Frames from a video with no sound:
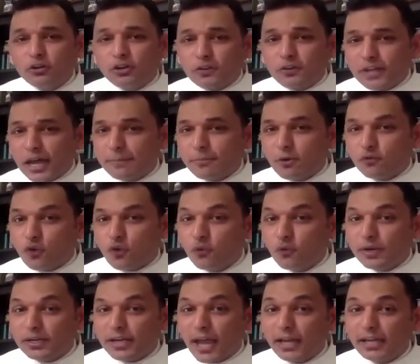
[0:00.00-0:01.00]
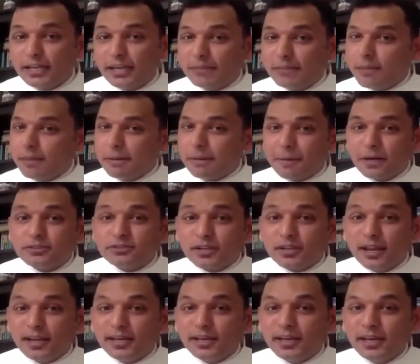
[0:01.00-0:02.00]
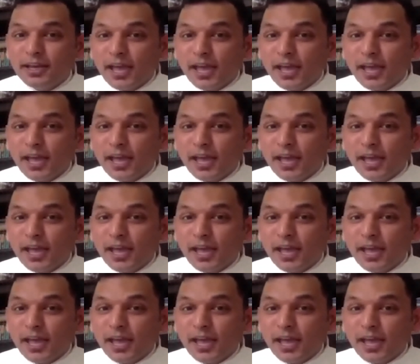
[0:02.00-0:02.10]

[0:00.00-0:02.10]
time of COVID-19, maybe personally,